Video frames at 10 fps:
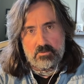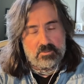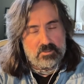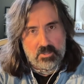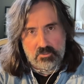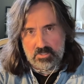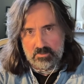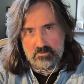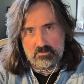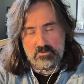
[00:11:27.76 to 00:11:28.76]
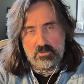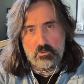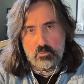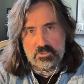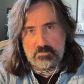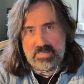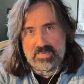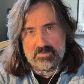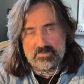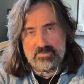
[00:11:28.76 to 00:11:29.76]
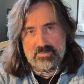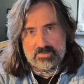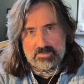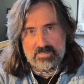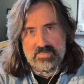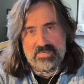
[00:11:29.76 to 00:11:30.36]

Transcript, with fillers: Nothing. No spare. Nothing.